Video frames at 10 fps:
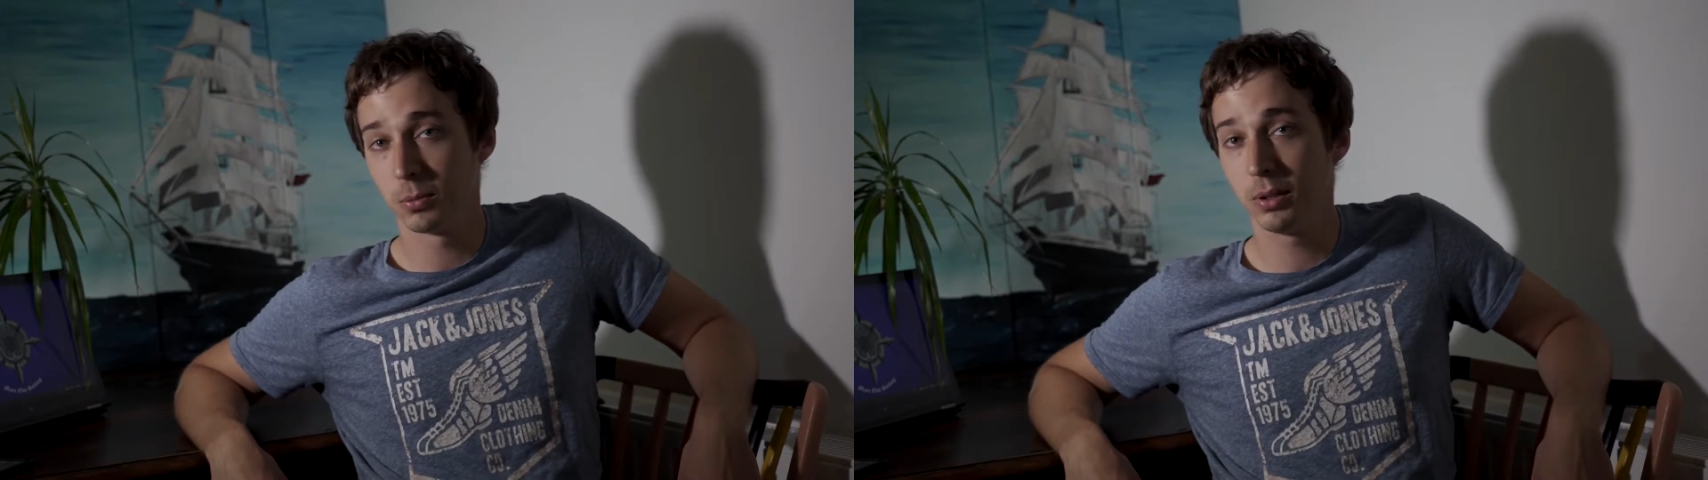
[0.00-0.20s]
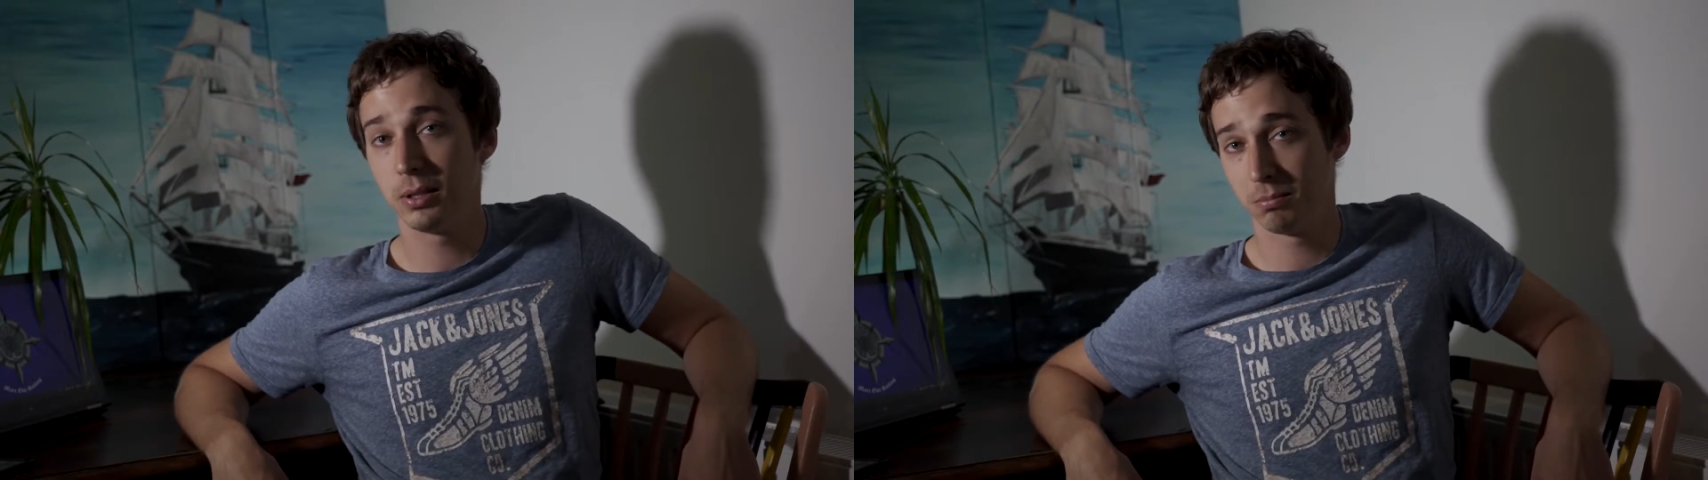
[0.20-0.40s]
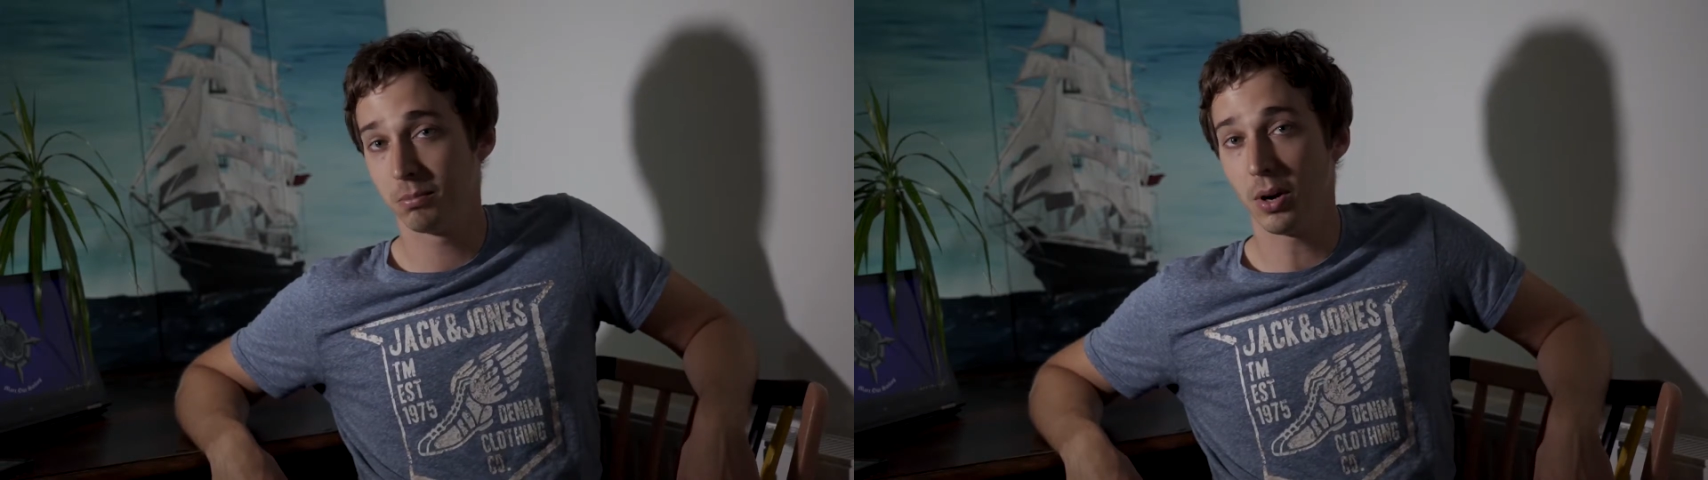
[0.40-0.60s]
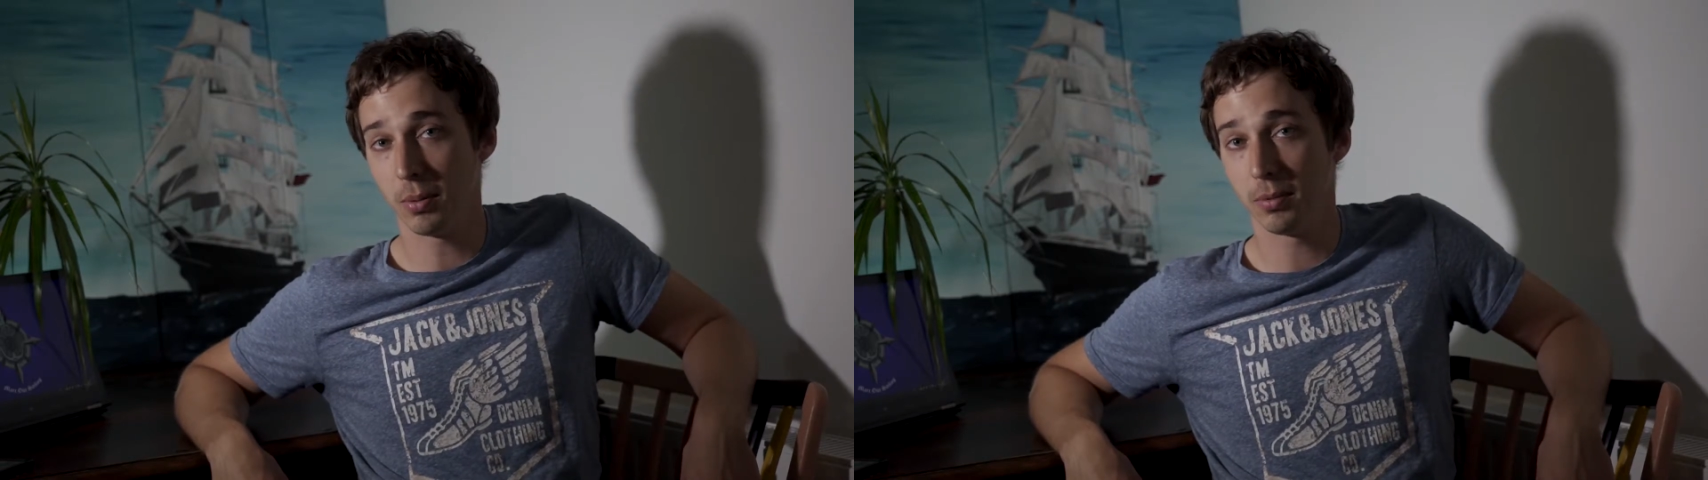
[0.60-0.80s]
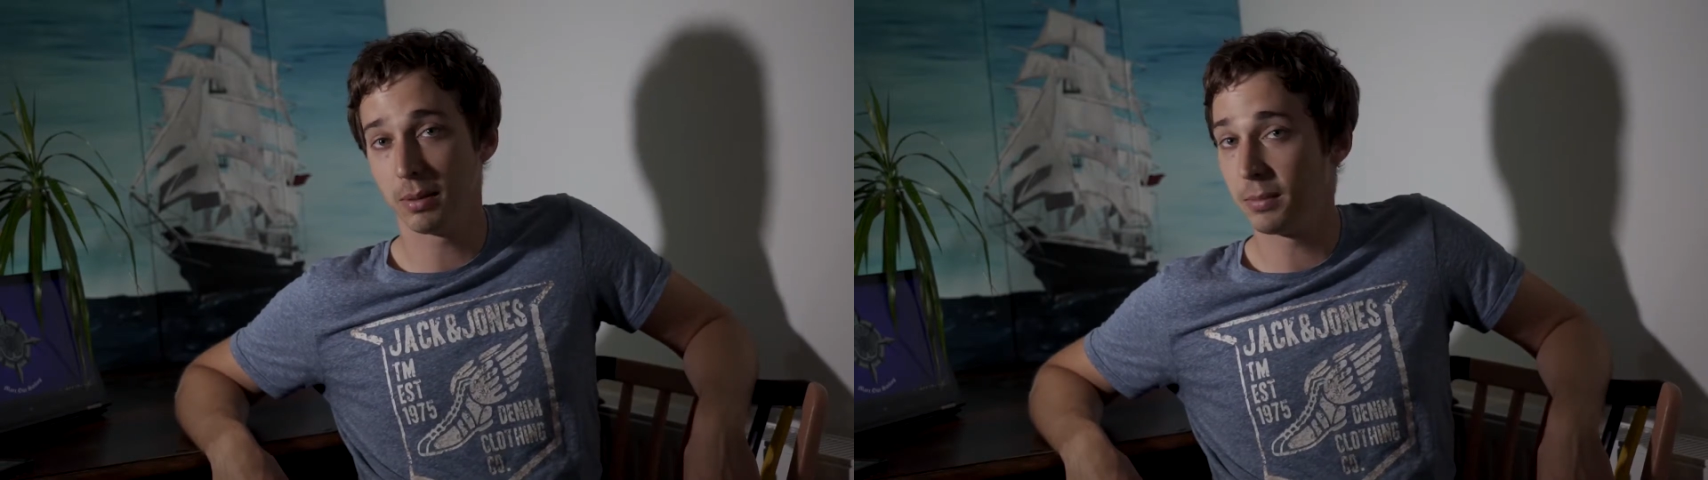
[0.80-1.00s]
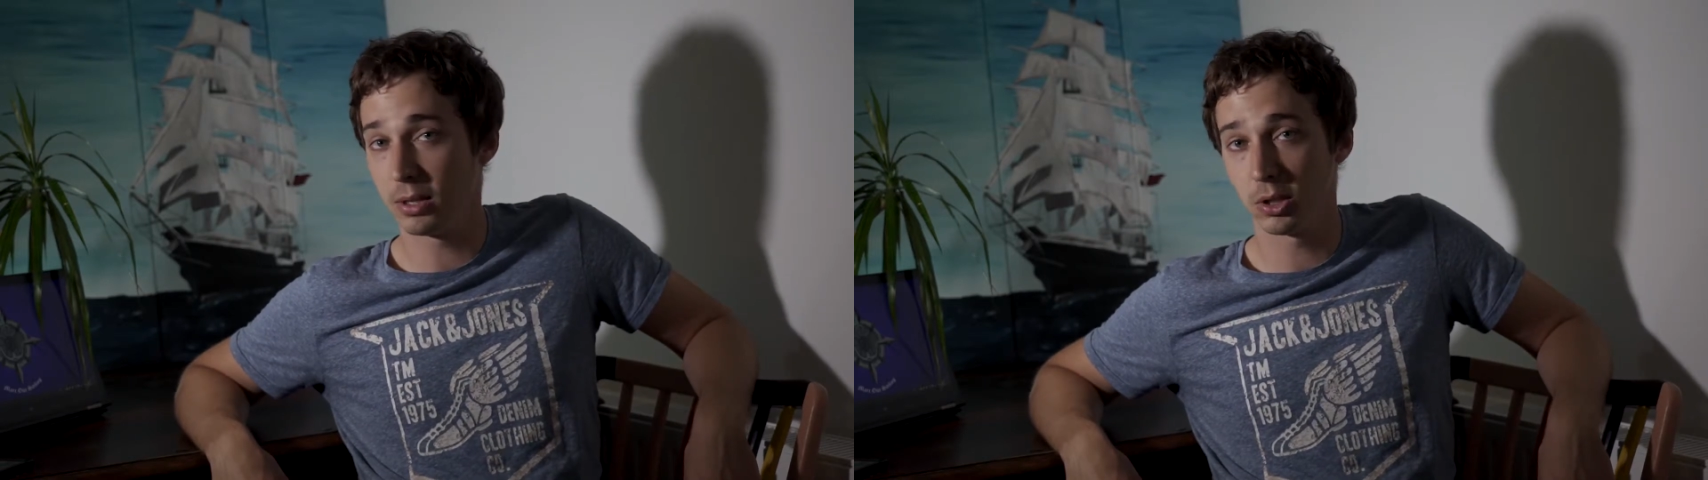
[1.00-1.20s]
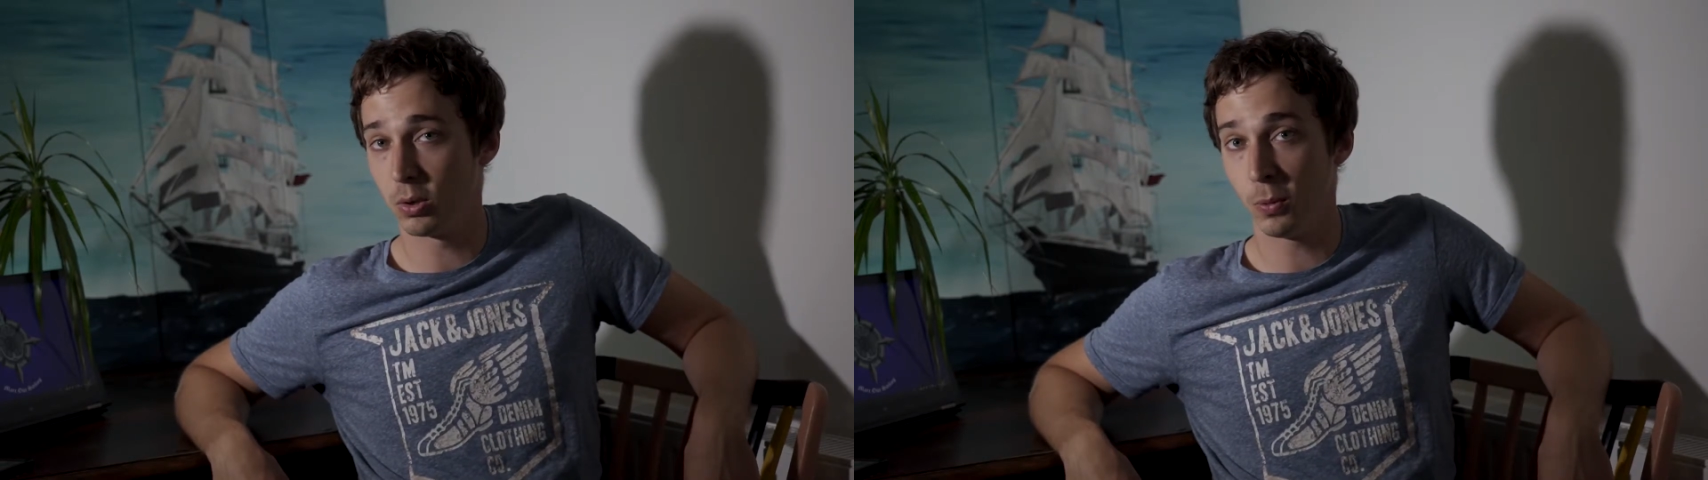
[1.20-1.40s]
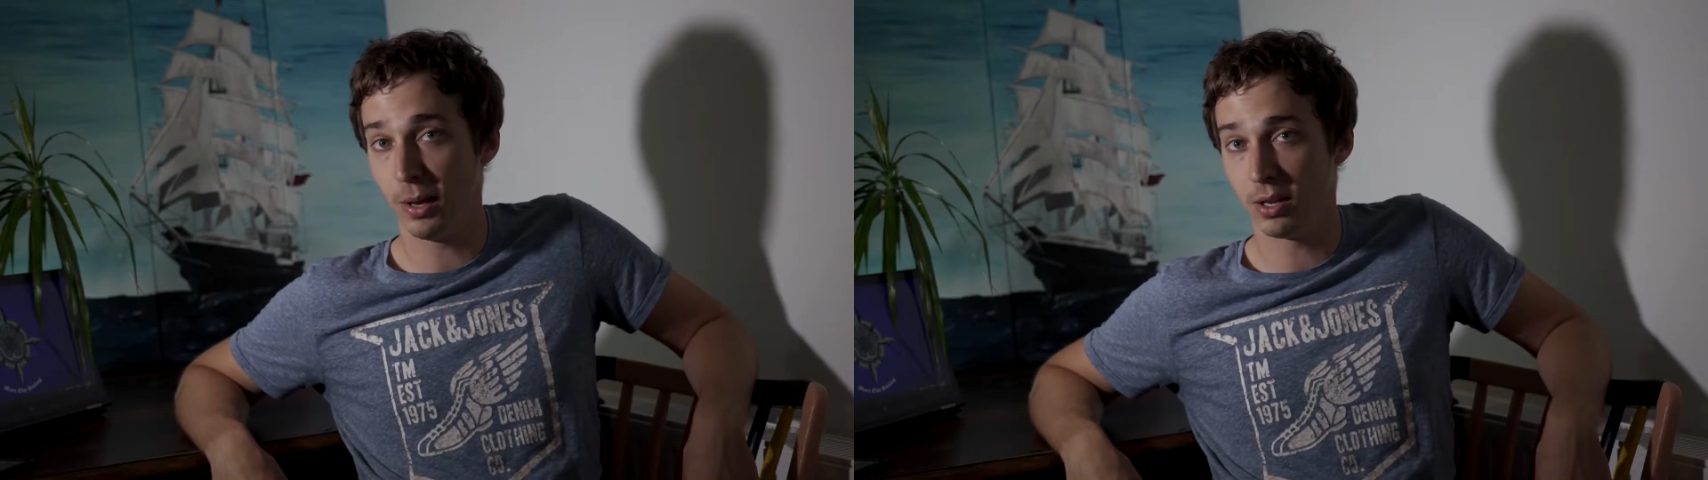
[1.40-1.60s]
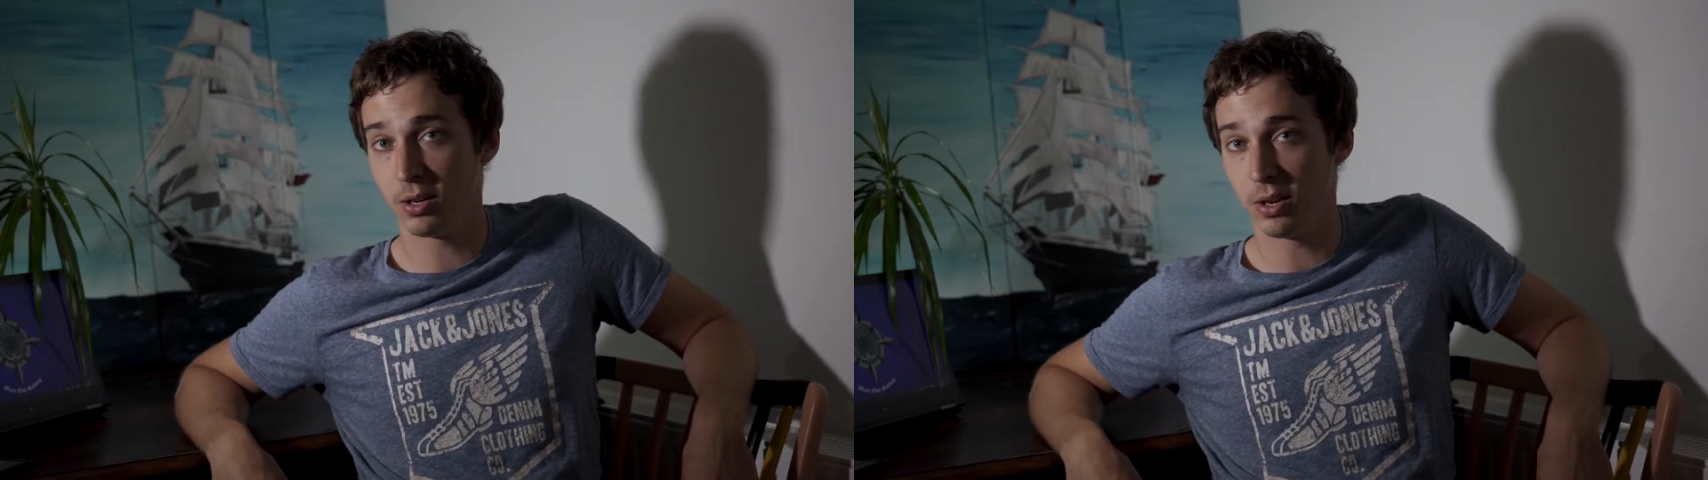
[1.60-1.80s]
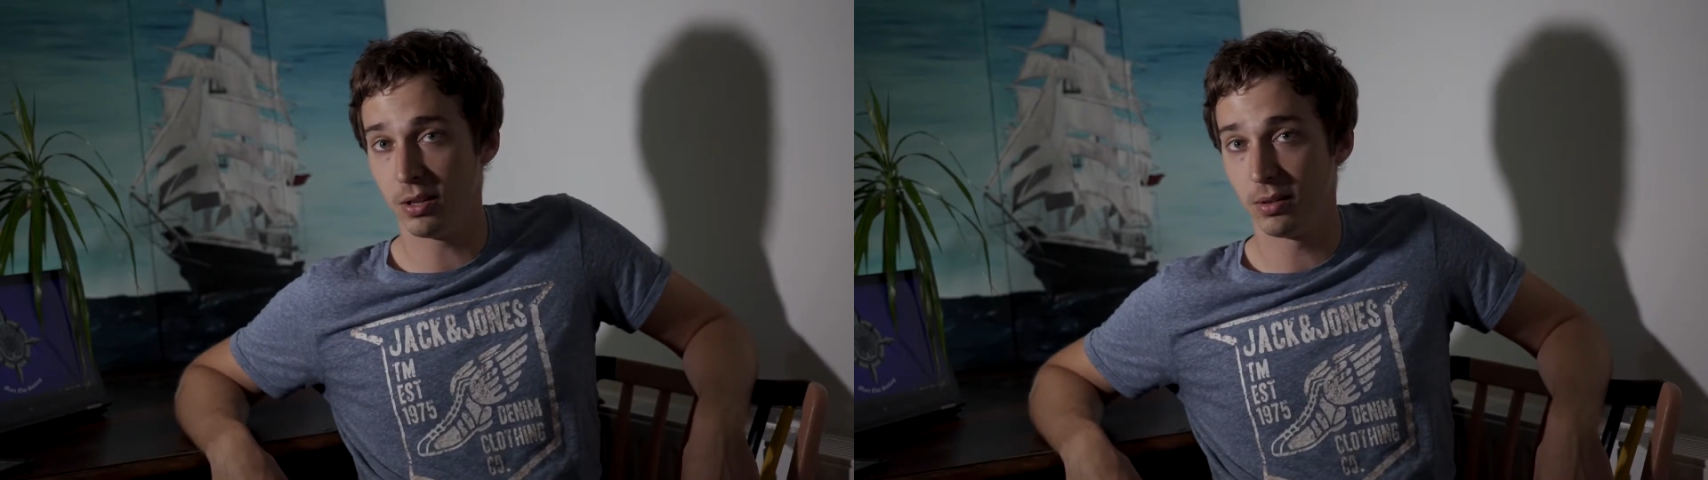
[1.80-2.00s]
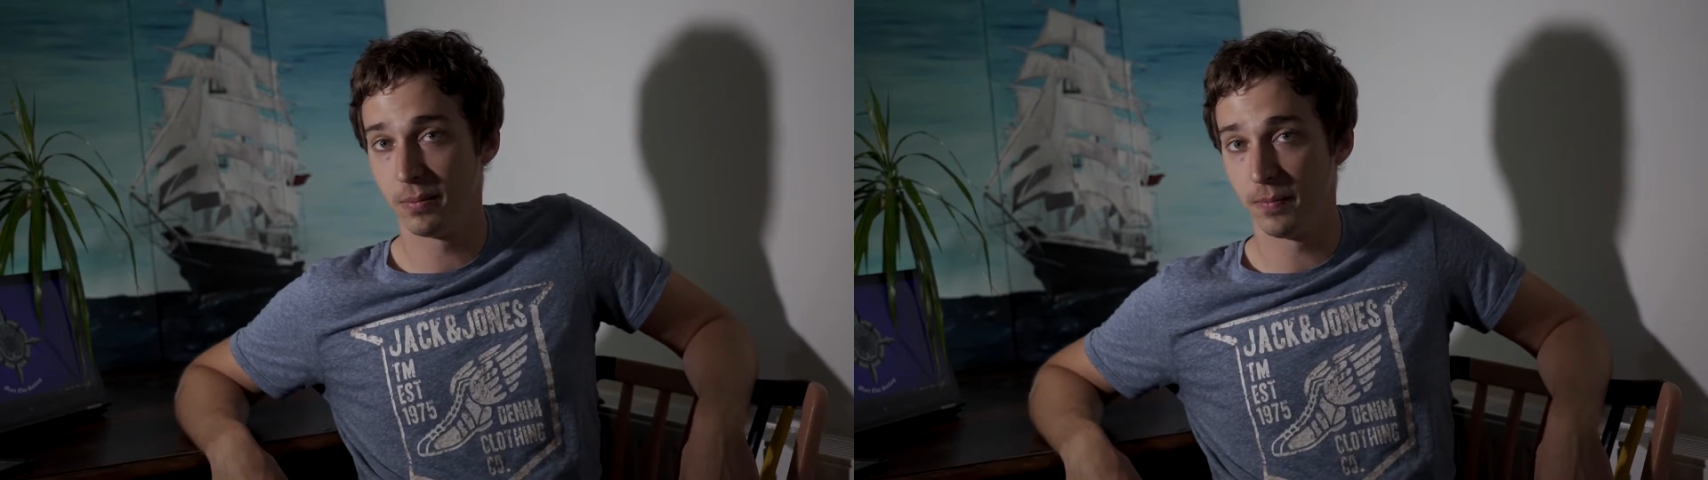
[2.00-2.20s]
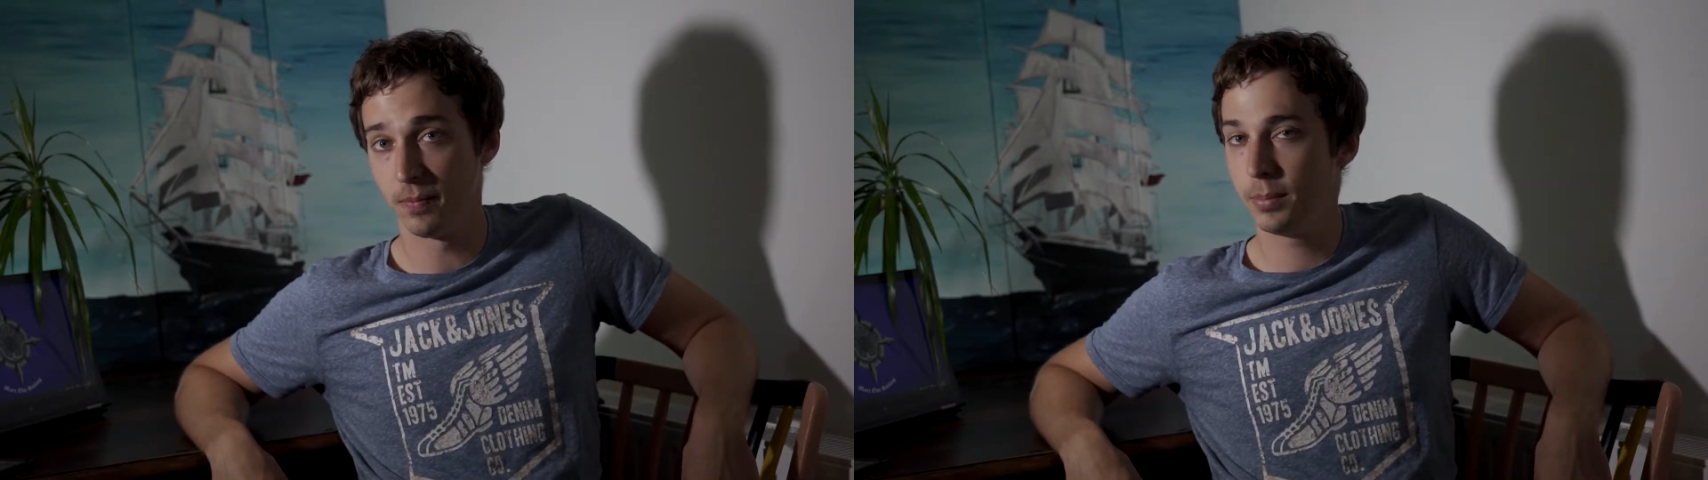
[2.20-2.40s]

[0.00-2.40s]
we'd probably make no way at all.